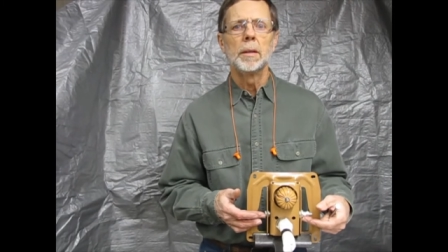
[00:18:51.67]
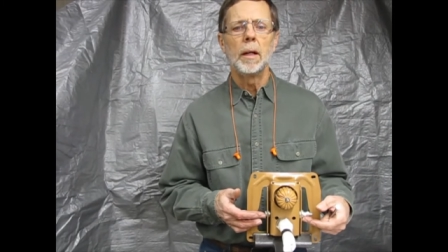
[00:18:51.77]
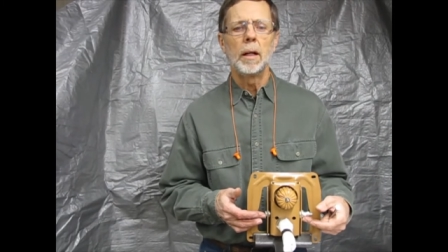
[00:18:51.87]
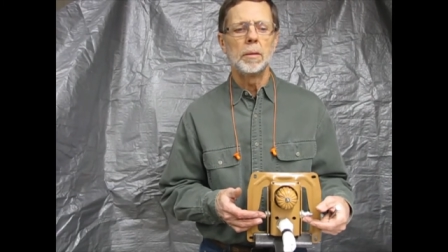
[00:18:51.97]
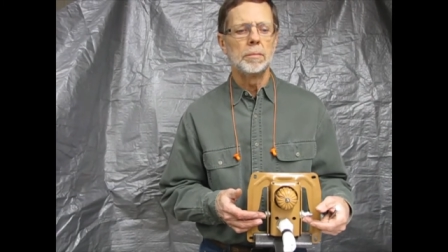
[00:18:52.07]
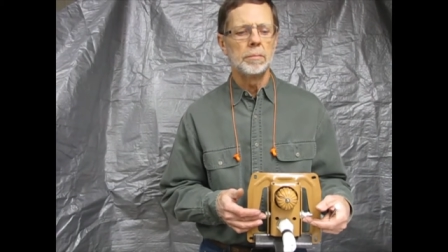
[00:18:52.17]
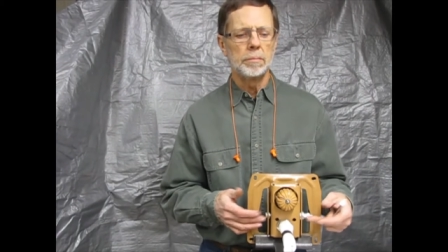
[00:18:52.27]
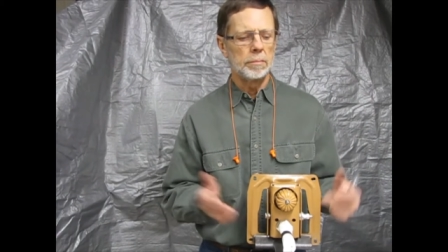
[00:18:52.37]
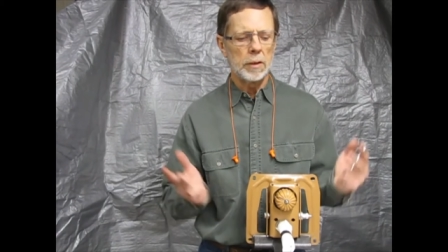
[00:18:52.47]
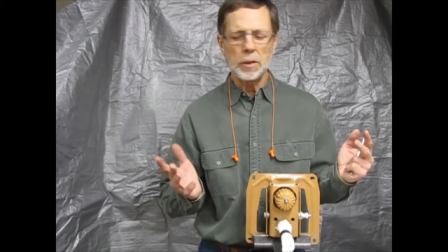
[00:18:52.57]
Um,
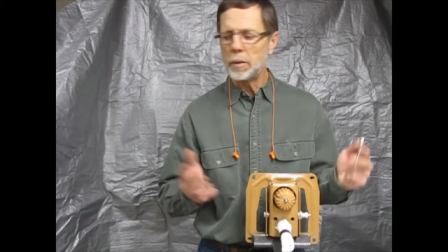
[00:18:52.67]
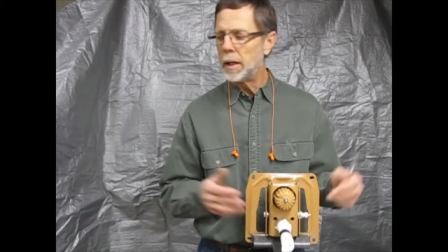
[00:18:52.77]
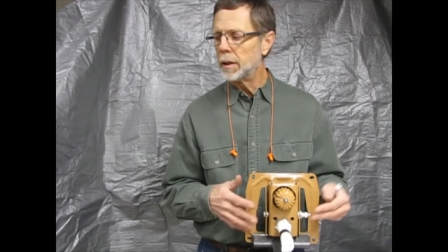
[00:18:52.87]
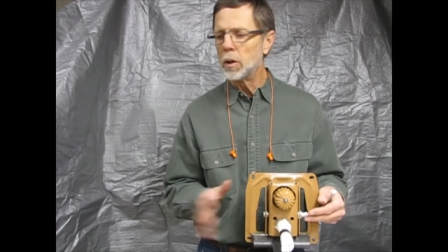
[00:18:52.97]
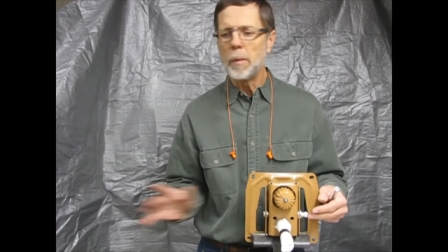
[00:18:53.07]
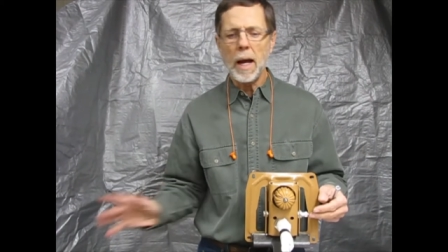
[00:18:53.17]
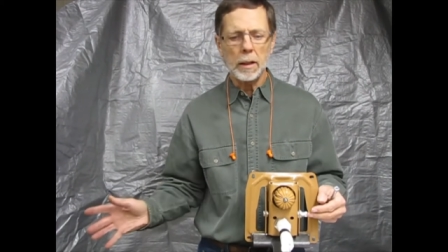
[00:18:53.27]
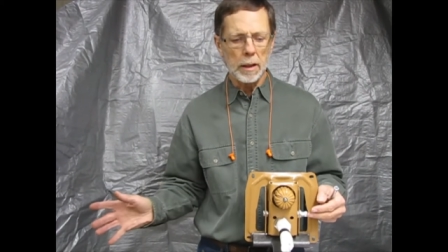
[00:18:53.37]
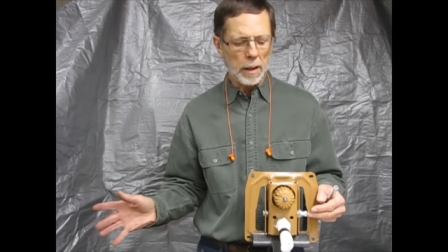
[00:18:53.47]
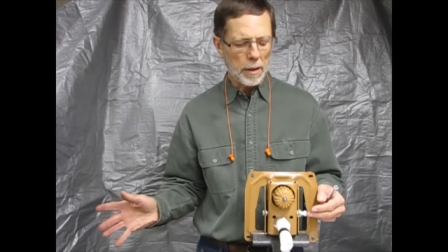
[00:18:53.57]
it's ready to go
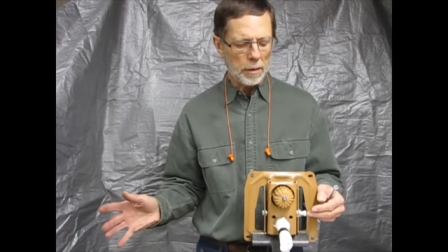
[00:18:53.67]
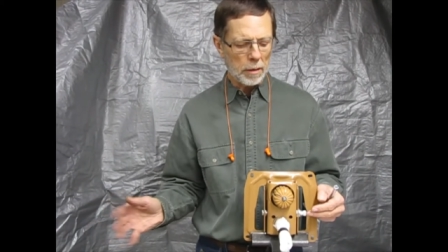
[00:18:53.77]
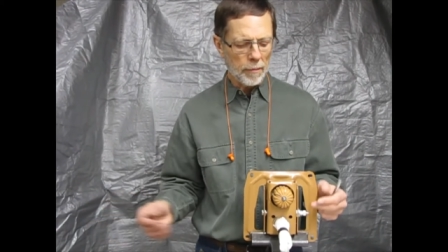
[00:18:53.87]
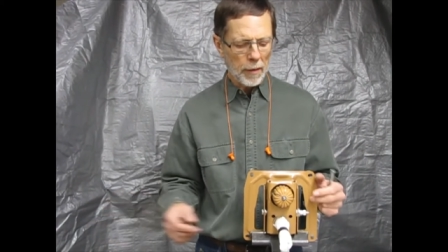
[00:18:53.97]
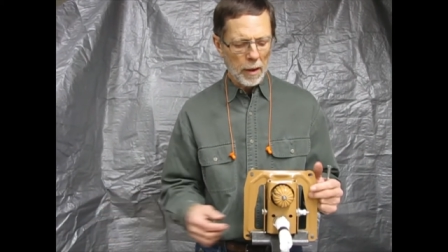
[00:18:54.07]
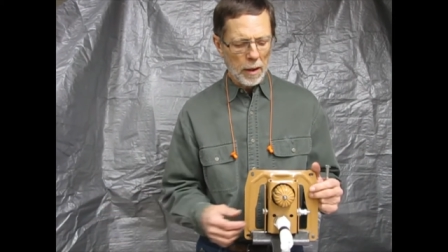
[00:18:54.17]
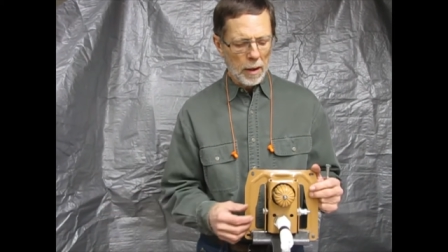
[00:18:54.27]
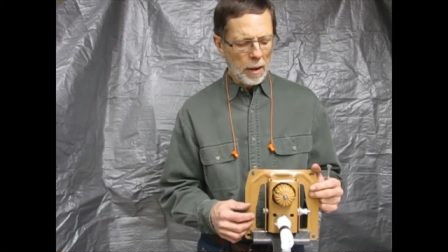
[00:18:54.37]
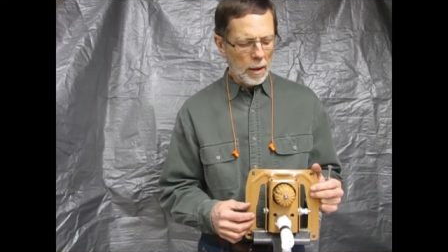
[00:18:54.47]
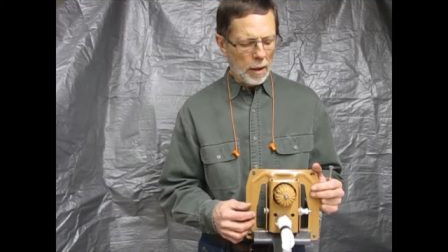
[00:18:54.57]
back together
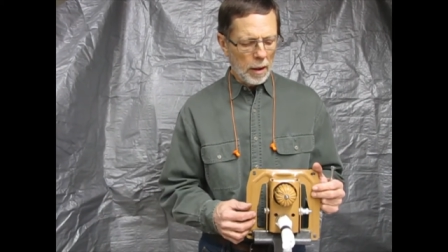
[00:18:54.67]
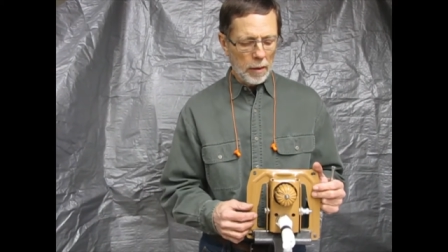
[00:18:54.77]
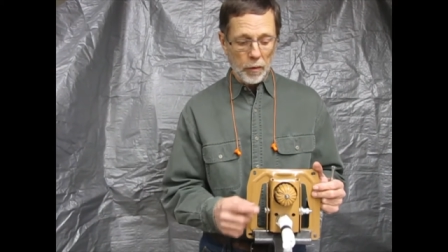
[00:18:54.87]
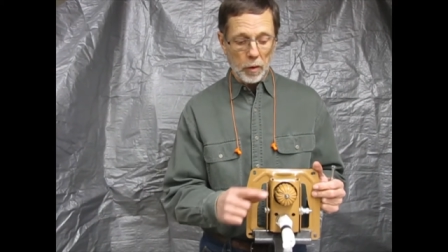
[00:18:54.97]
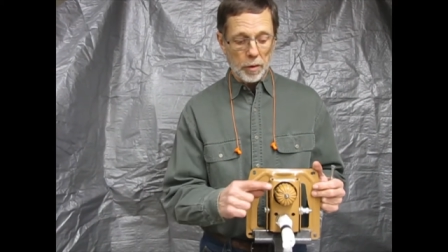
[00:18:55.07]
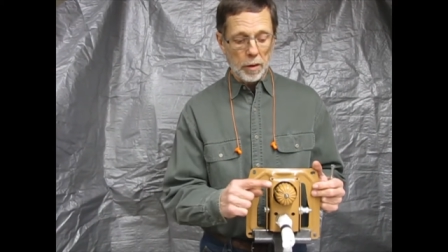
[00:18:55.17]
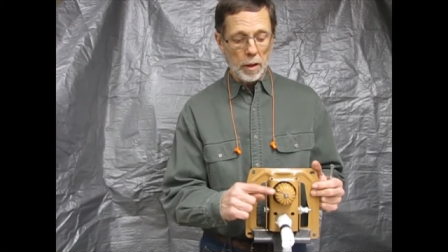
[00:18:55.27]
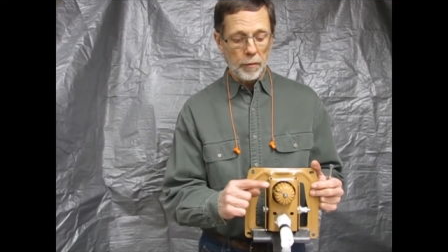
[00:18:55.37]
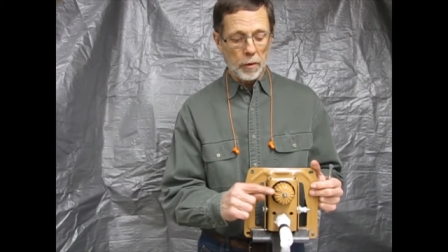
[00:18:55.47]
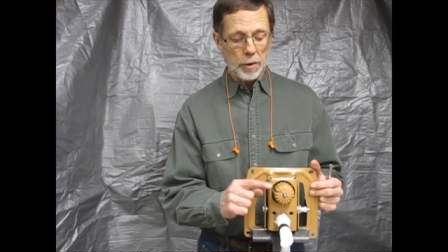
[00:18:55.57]
if your
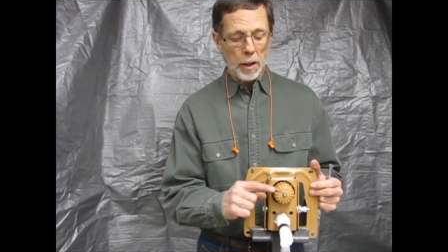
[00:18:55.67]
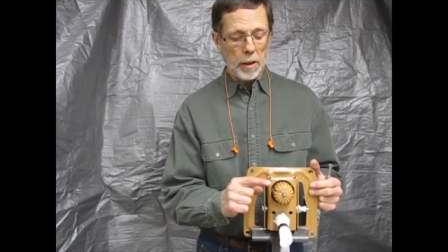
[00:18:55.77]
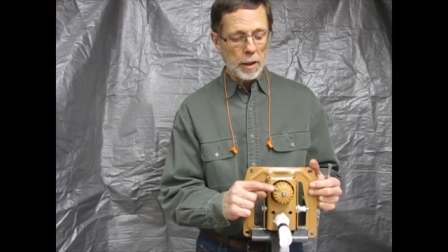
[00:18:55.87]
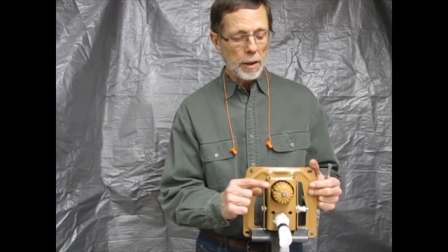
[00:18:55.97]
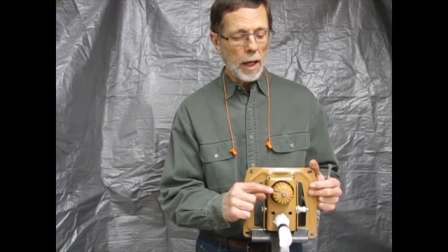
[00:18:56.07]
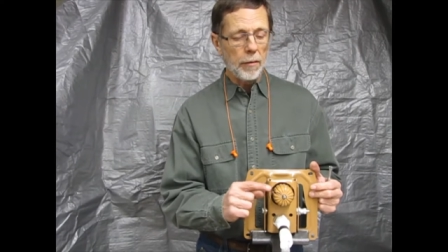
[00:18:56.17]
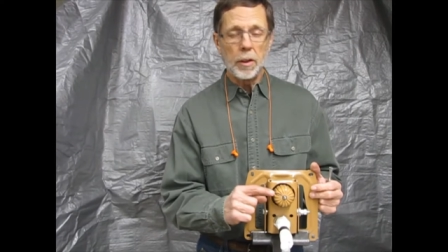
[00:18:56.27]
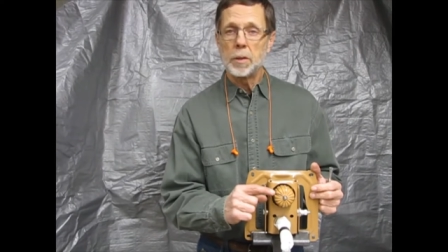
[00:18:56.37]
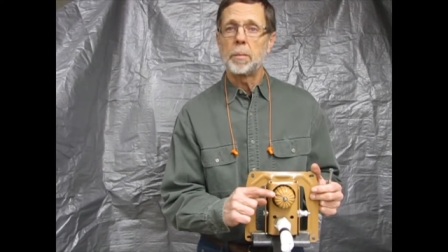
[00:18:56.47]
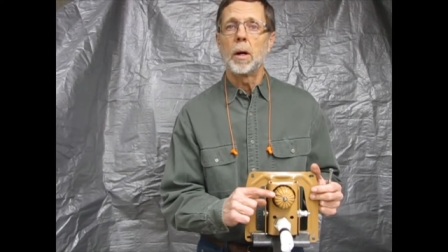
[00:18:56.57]
if your chair doesn't have
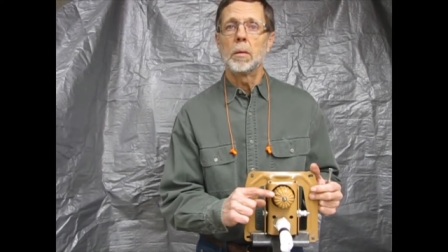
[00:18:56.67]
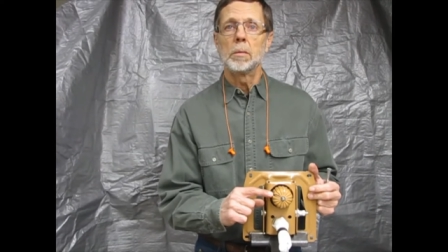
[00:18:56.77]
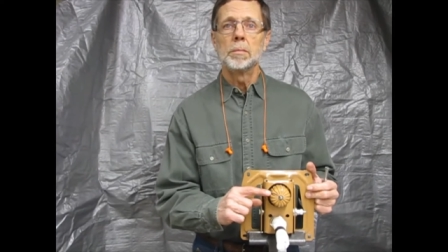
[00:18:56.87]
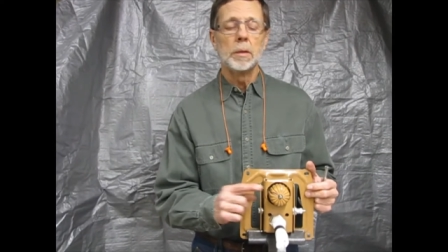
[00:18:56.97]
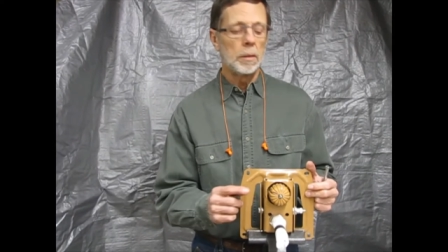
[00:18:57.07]
this problem.